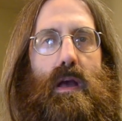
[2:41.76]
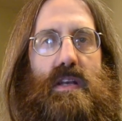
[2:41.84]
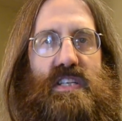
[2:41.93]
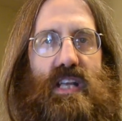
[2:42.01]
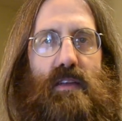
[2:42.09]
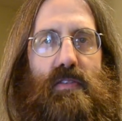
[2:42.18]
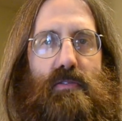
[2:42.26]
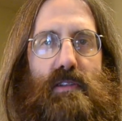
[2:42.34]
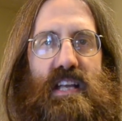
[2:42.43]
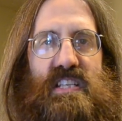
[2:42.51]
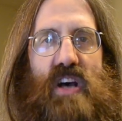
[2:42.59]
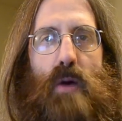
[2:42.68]
To give three
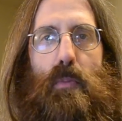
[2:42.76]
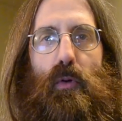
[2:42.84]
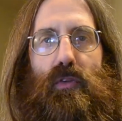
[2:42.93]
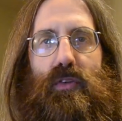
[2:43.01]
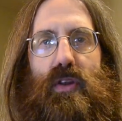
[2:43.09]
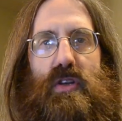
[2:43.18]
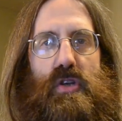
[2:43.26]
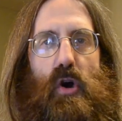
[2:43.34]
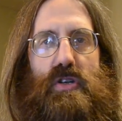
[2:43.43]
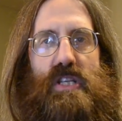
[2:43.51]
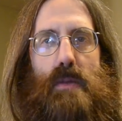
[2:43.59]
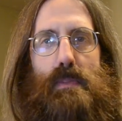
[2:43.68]
examples,
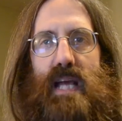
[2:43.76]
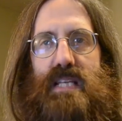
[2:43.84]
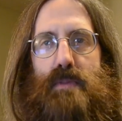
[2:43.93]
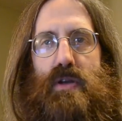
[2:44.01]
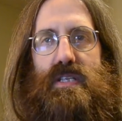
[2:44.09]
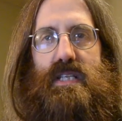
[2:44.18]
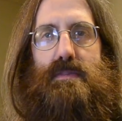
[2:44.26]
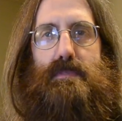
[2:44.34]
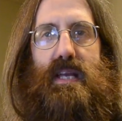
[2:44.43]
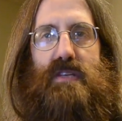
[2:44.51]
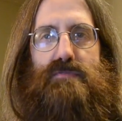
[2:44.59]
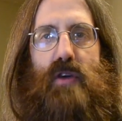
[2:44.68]
toxoplasmosis
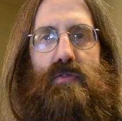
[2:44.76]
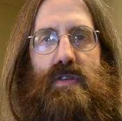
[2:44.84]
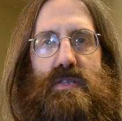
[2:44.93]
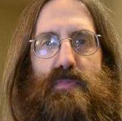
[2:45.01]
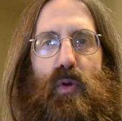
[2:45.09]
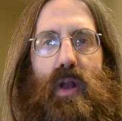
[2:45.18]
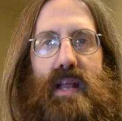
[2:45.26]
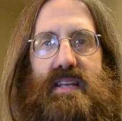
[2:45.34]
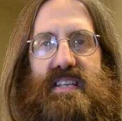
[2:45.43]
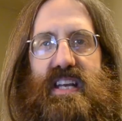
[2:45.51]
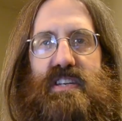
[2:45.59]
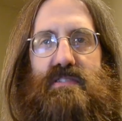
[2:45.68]
makes rodents more likely
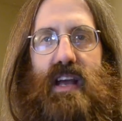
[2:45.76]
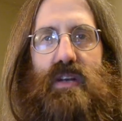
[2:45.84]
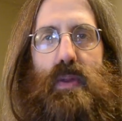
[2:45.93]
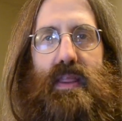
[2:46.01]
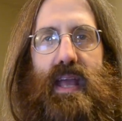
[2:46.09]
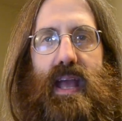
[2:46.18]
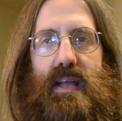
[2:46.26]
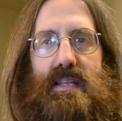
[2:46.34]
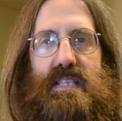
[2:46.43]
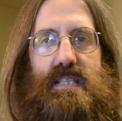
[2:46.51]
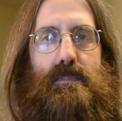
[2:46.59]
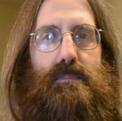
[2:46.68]
to interact with
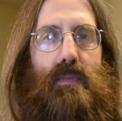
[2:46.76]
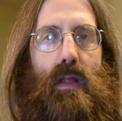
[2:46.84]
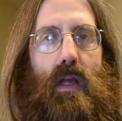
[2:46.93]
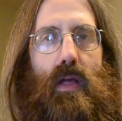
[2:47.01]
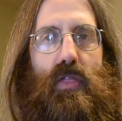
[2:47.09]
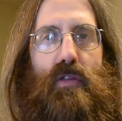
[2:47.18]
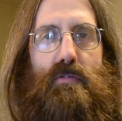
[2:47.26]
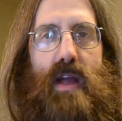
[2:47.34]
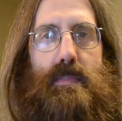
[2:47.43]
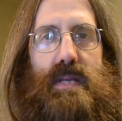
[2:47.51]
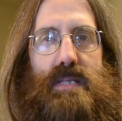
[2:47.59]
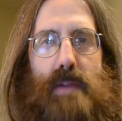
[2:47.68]
cats. The
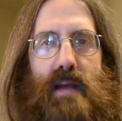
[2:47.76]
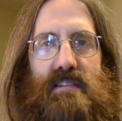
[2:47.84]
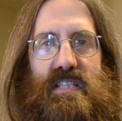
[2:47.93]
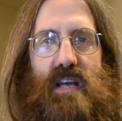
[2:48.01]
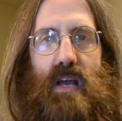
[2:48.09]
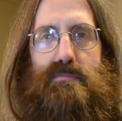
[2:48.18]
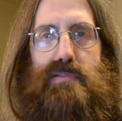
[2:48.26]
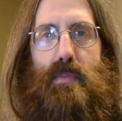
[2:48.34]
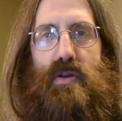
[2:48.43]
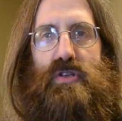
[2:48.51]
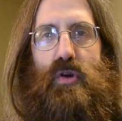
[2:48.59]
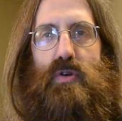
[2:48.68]
rabies parasite
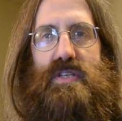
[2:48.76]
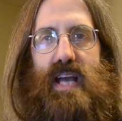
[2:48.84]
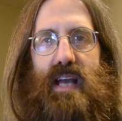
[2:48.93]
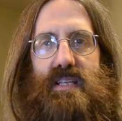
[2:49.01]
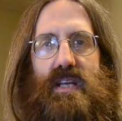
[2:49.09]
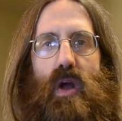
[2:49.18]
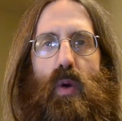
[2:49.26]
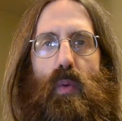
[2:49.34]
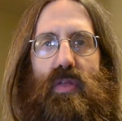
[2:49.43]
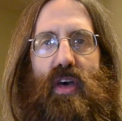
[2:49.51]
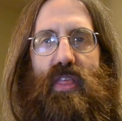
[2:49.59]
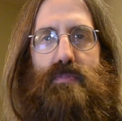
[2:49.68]
promotes contact
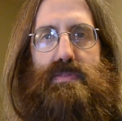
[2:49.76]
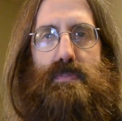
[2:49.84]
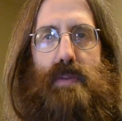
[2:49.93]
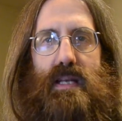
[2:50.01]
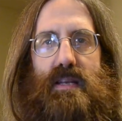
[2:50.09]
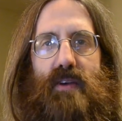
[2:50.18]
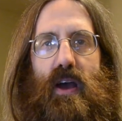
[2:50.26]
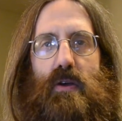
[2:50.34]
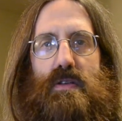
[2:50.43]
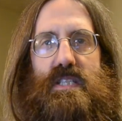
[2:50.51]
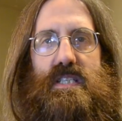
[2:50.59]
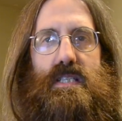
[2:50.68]
with other prospective
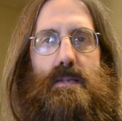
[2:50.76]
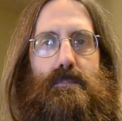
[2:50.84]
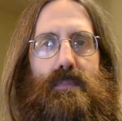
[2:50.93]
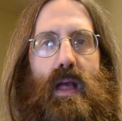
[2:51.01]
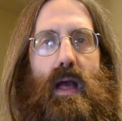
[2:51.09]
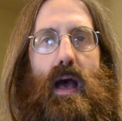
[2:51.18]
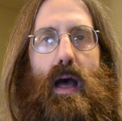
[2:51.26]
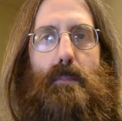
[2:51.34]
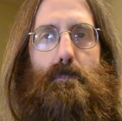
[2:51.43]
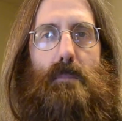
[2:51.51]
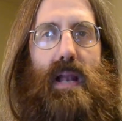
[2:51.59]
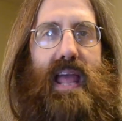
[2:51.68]
hosts,
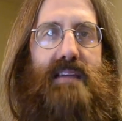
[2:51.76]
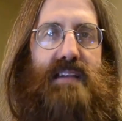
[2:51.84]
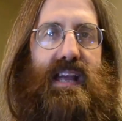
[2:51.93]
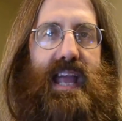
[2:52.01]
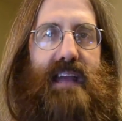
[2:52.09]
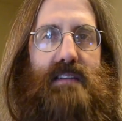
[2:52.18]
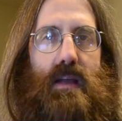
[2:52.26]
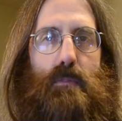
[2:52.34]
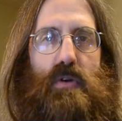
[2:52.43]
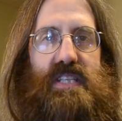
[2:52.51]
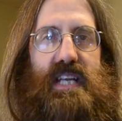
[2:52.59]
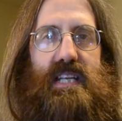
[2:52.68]
and malaria-carrying
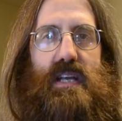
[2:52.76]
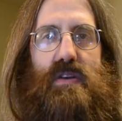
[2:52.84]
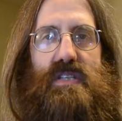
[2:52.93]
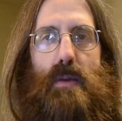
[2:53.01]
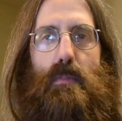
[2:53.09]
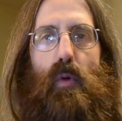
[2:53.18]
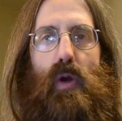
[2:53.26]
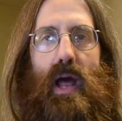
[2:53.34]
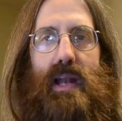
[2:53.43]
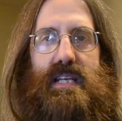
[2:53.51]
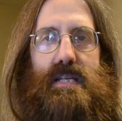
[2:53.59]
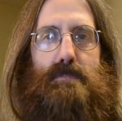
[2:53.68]
mosquitoes are more
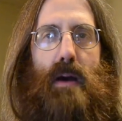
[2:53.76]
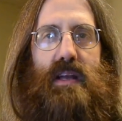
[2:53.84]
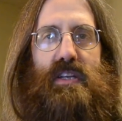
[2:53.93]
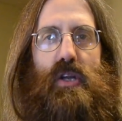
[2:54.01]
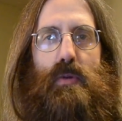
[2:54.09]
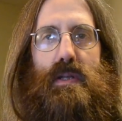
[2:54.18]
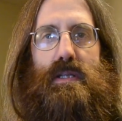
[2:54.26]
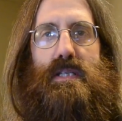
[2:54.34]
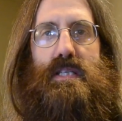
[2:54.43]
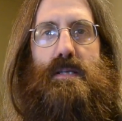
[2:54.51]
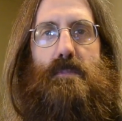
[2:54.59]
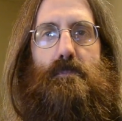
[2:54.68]
likely to bite humans.